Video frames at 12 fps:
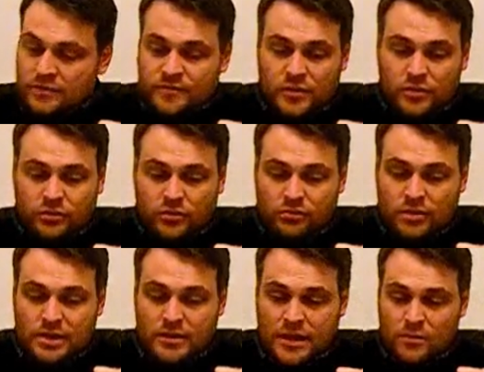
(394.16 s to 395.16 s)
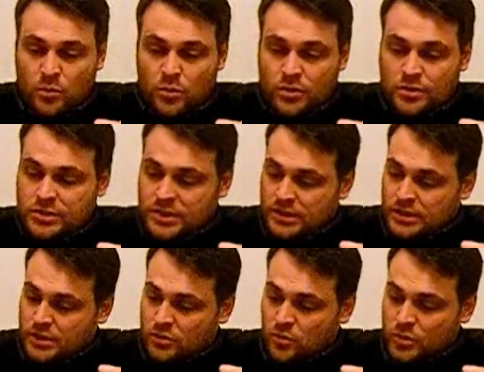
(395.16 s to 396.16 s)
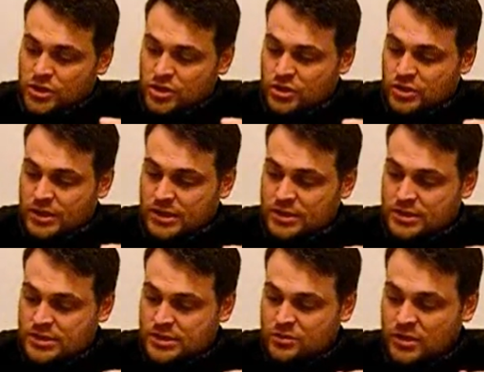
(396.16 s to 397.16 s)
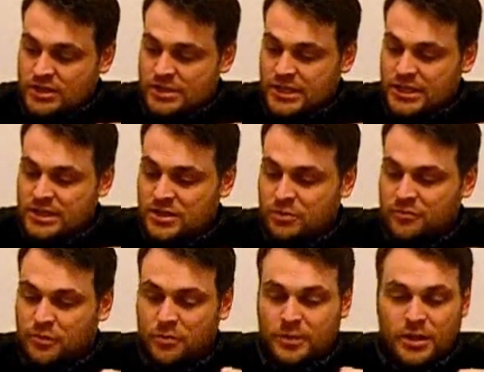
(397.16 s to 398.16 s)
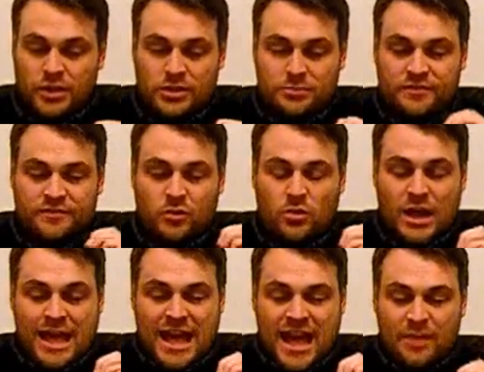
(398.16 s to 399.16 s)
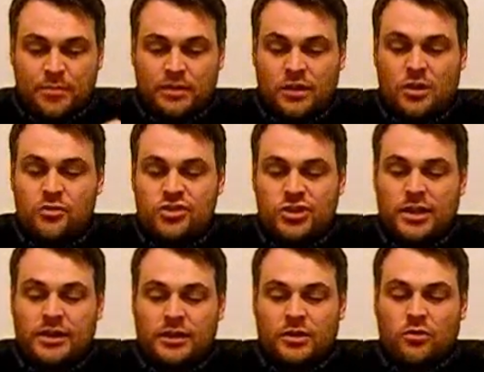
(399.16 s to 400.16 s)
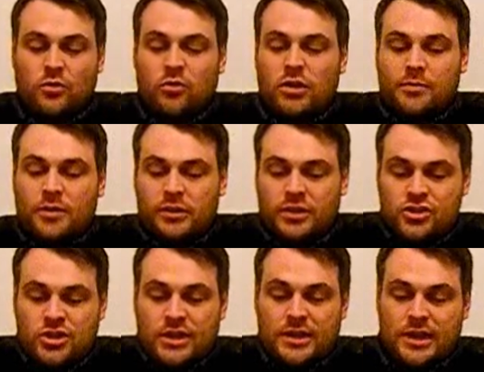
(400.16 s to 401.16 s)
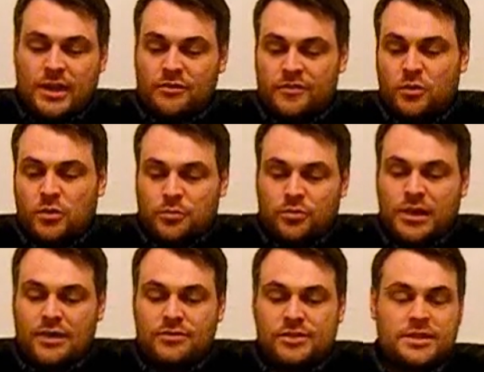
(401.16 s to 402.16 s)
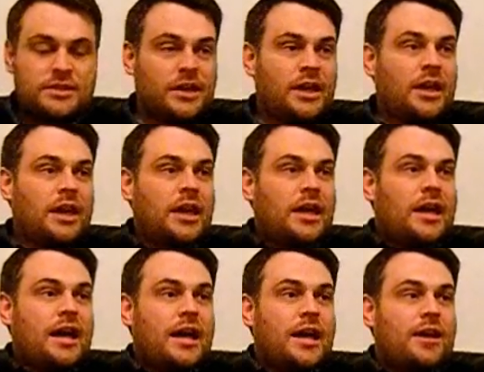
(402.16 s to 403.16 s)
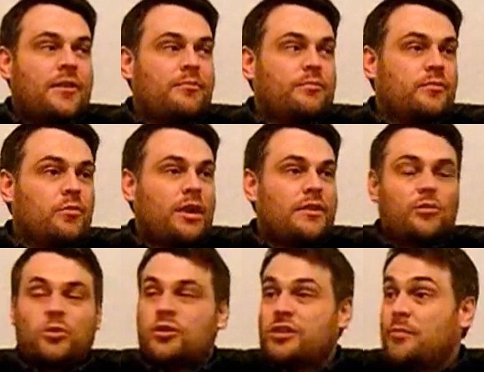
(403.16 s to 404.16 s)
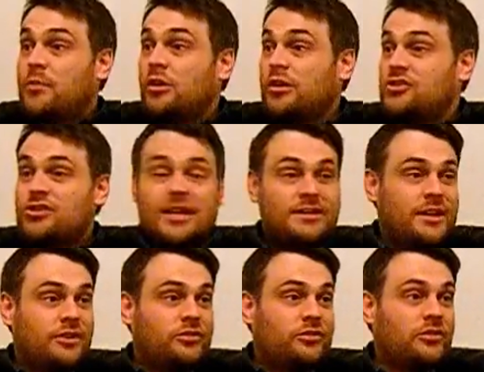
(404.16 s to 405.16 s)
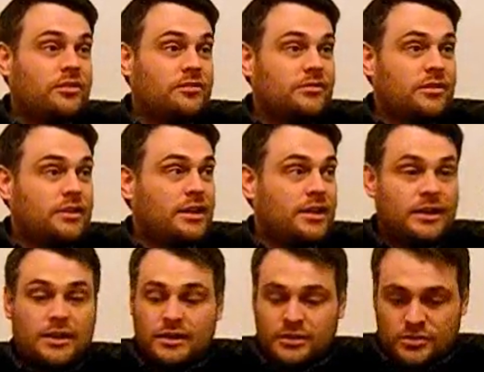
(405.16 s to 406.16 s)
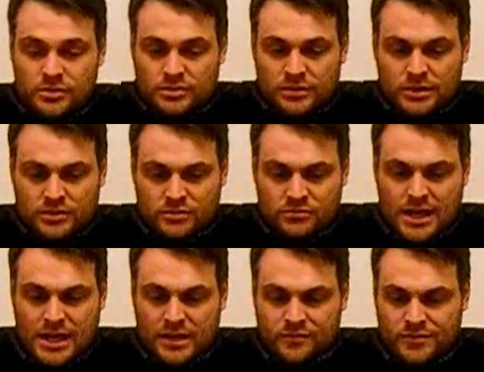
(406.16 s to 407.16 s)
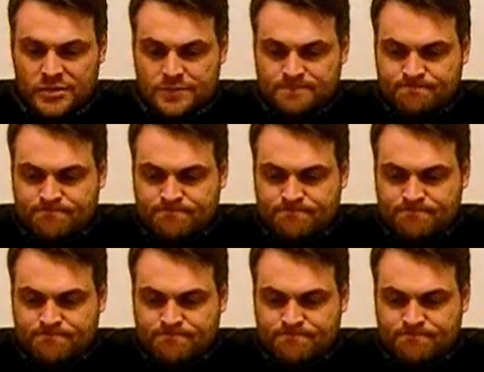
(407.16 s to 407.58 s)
verse 3 that word which is translated, we've probably heard it before, apologia or apologia, however you want to pronounce it, where the word apologetics derives.